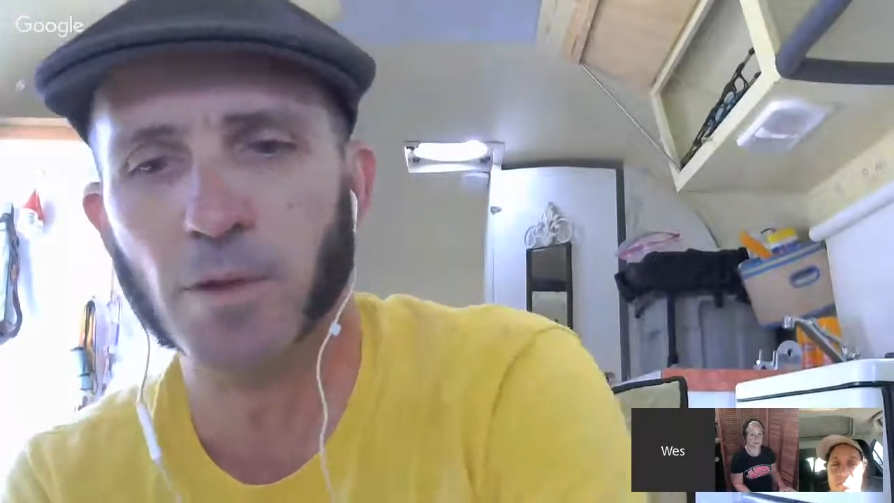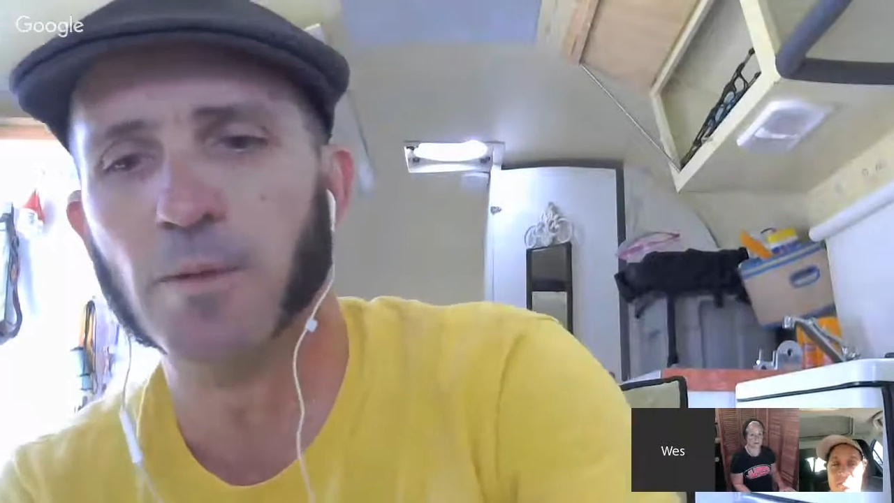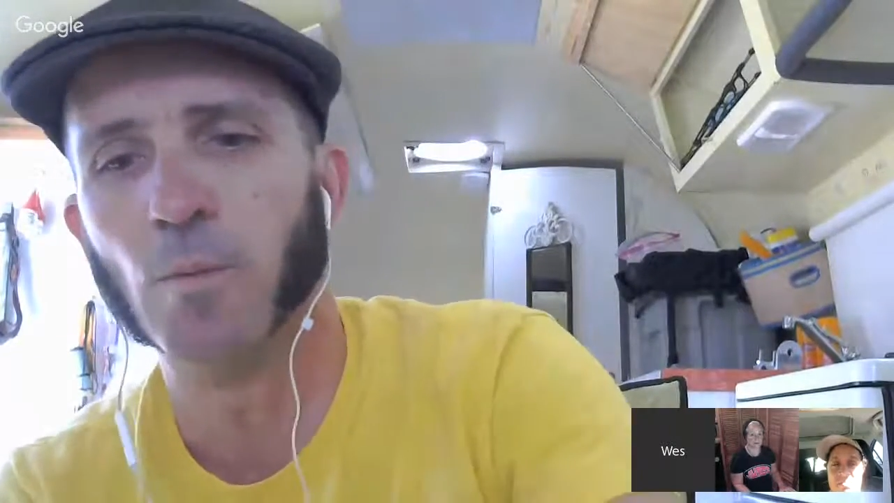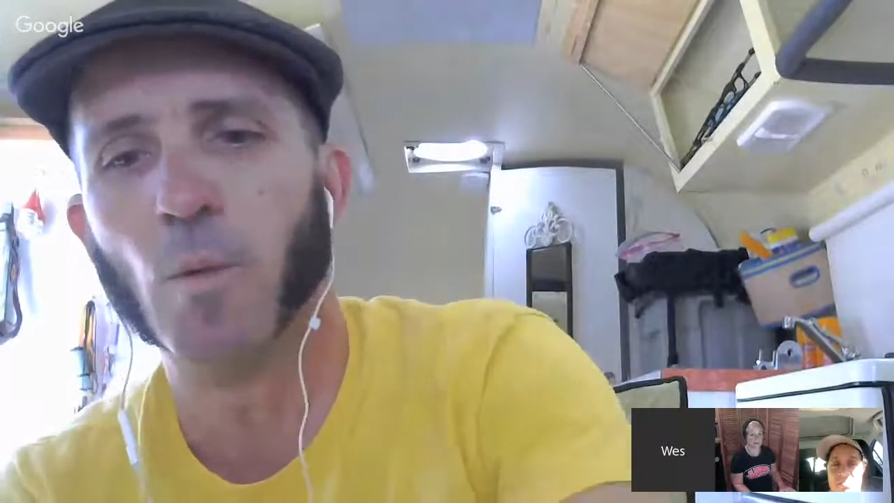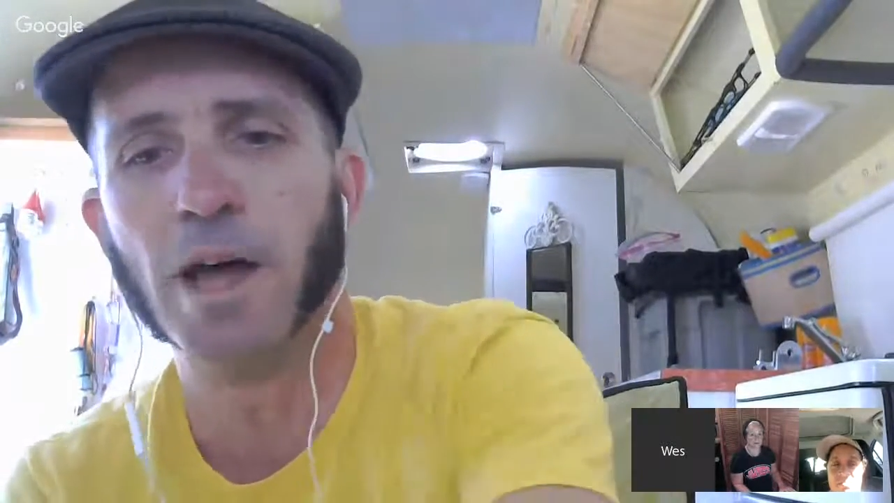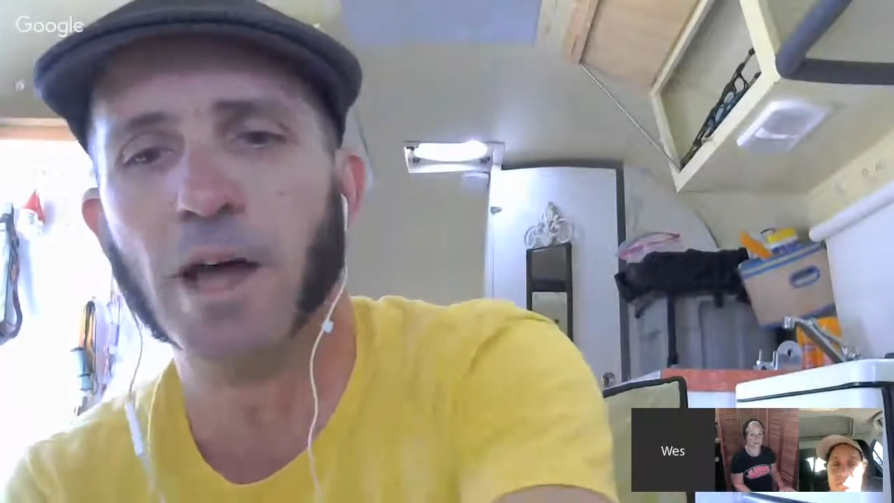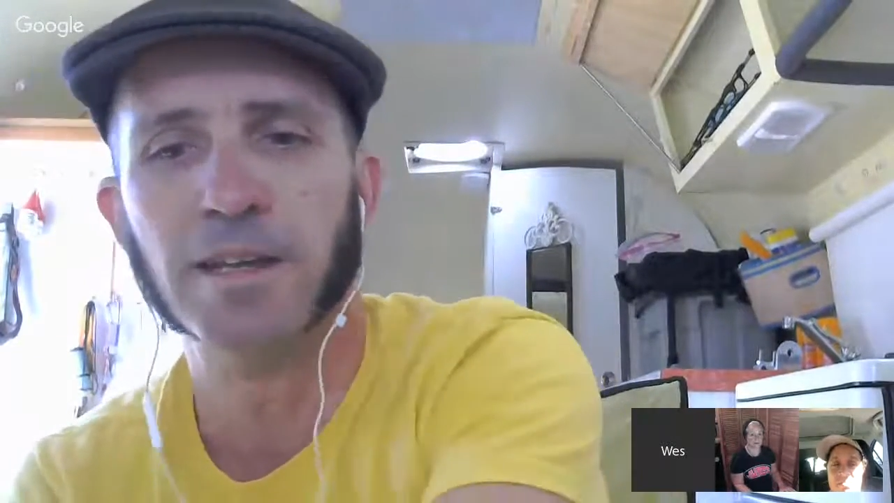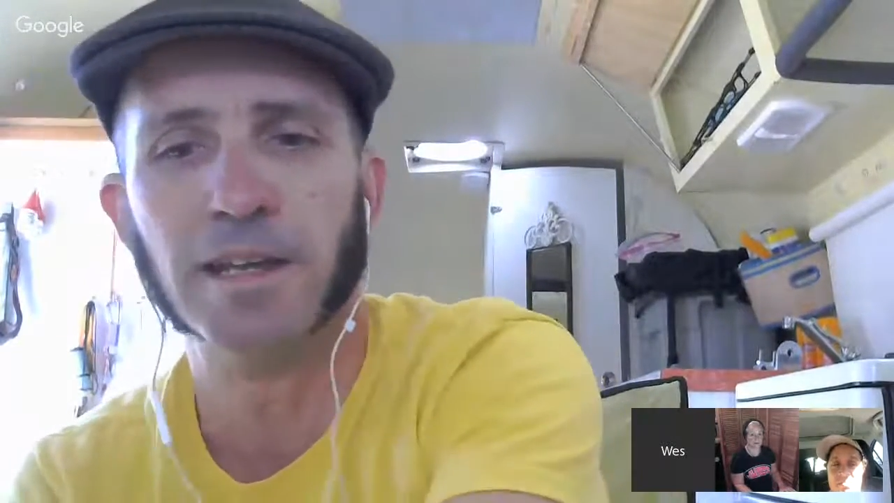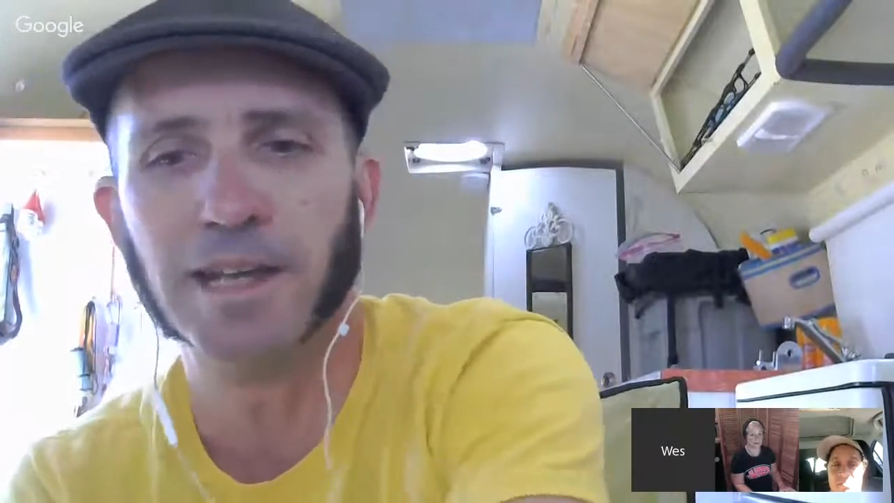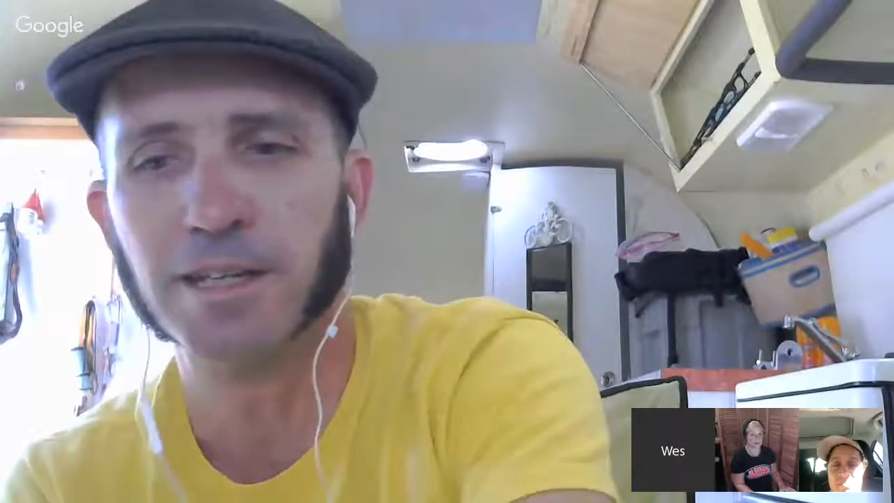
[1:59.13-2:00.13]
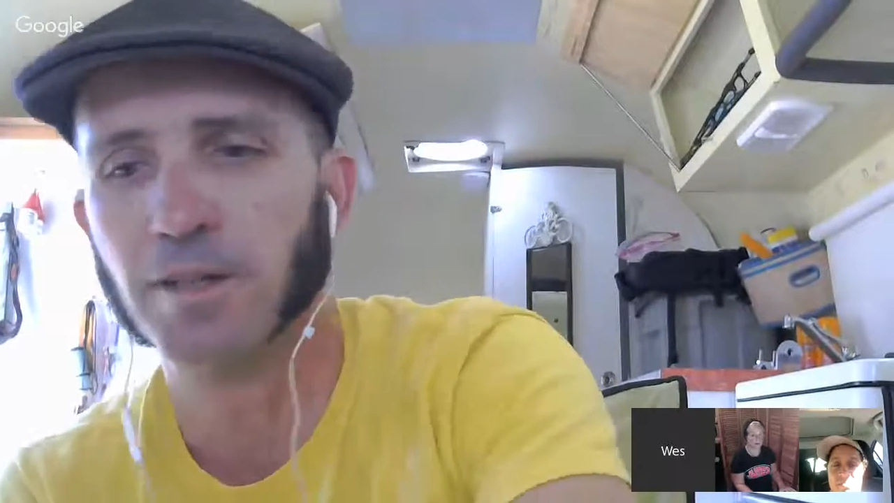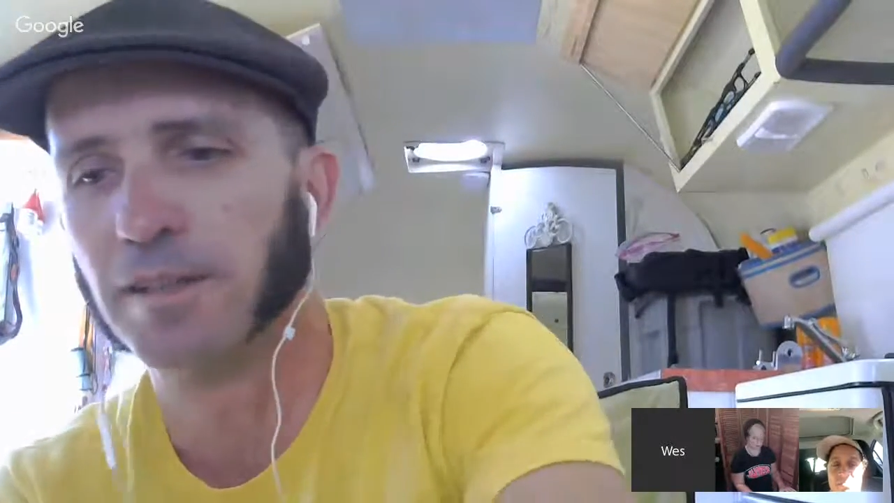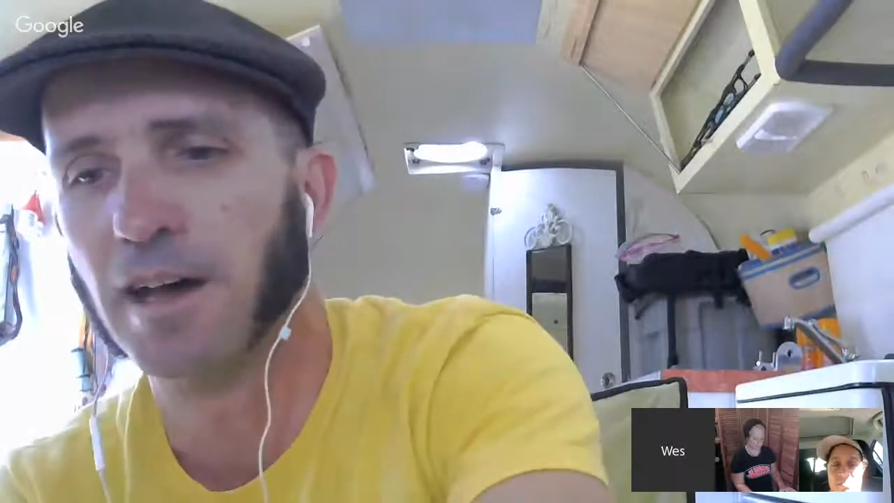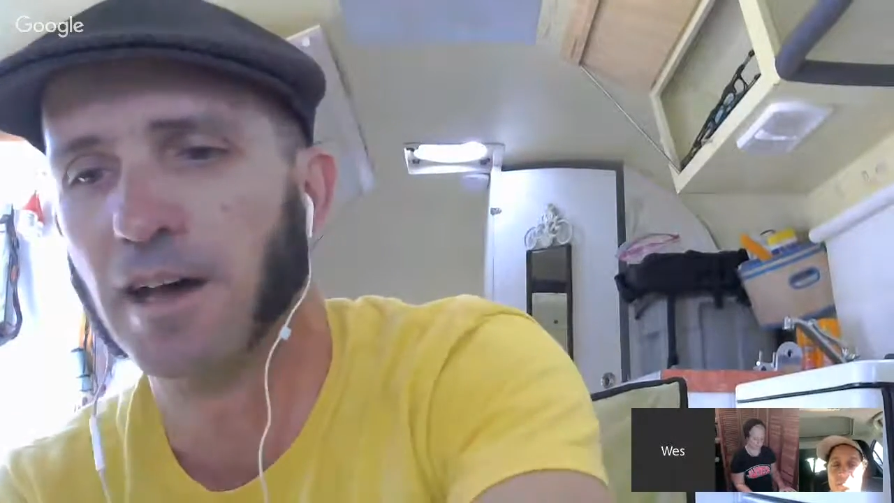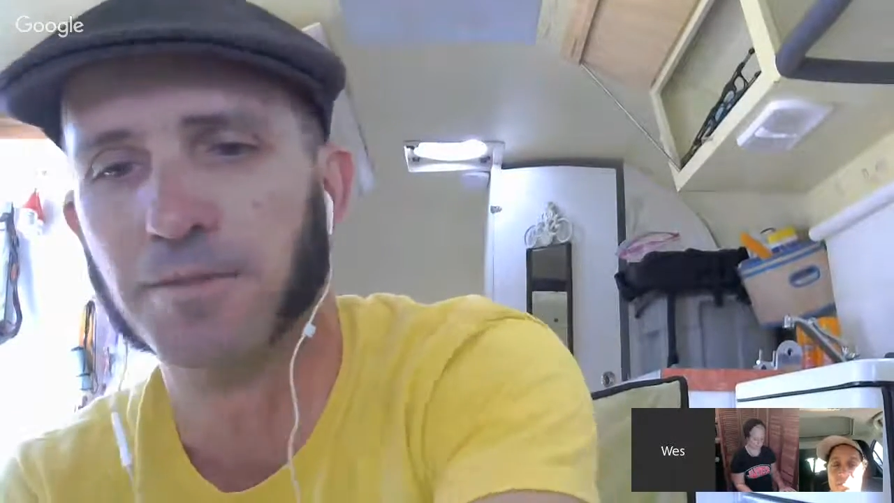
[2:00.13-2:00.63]
than one Electric
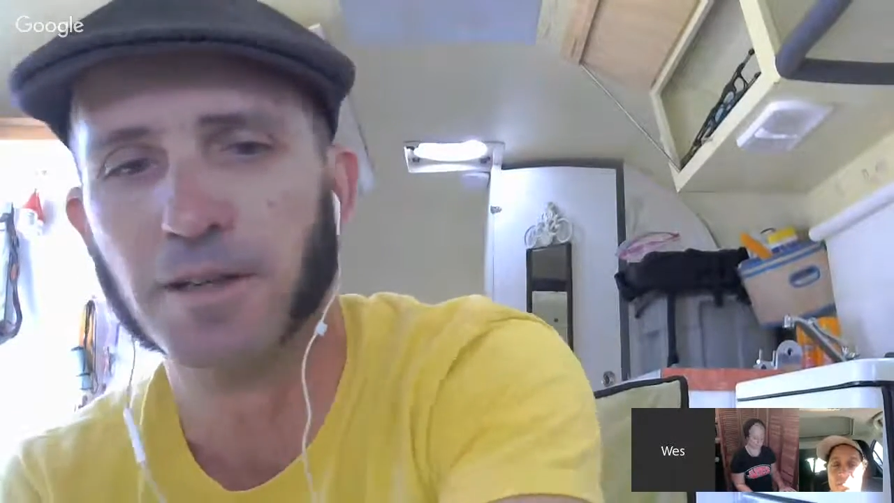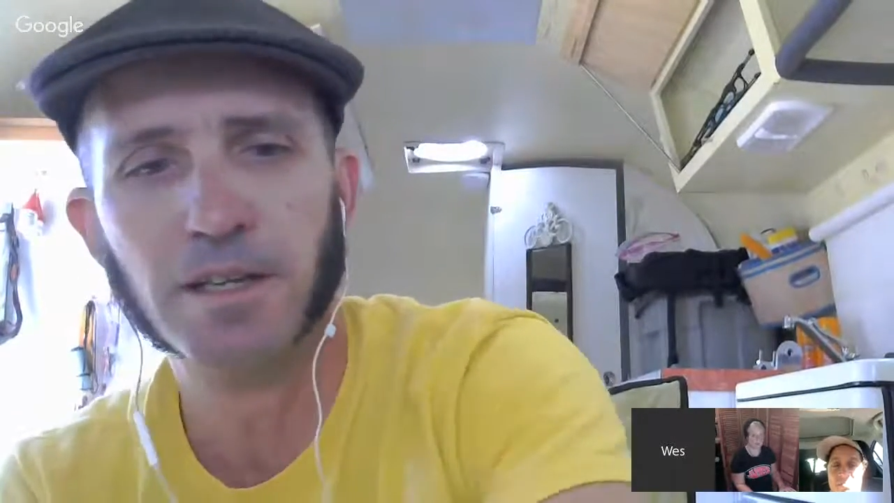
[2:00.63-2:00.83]
Love